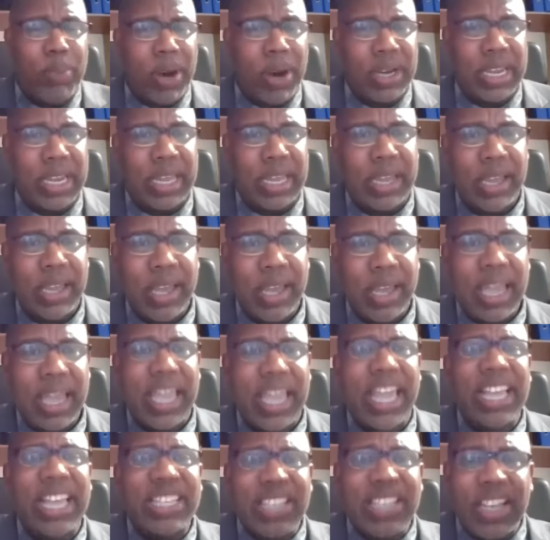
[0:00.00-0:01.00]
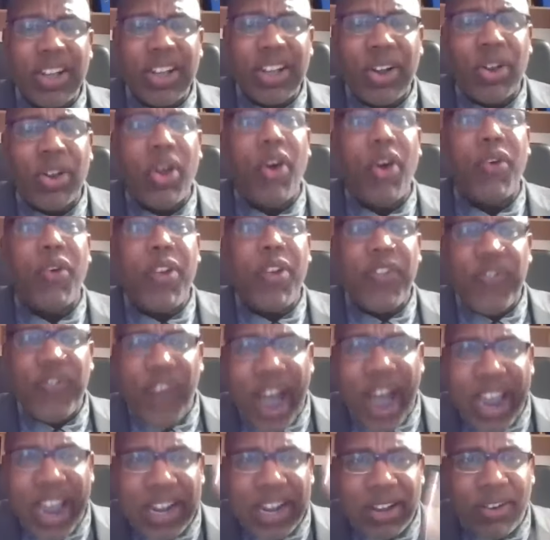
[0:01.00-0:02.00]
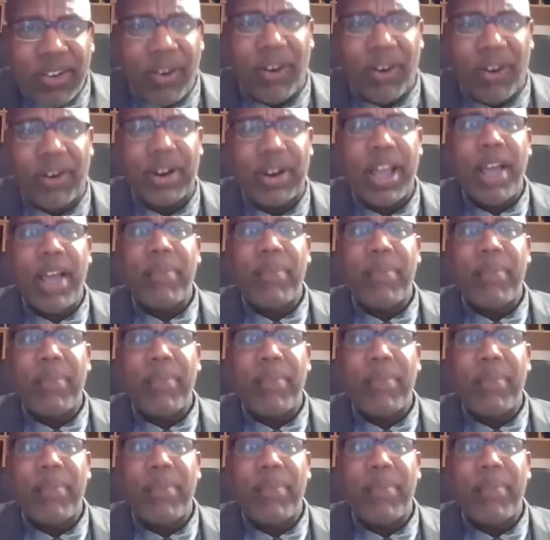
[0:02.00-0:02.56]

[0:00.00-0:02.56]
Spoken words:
your body, is it glorifying God?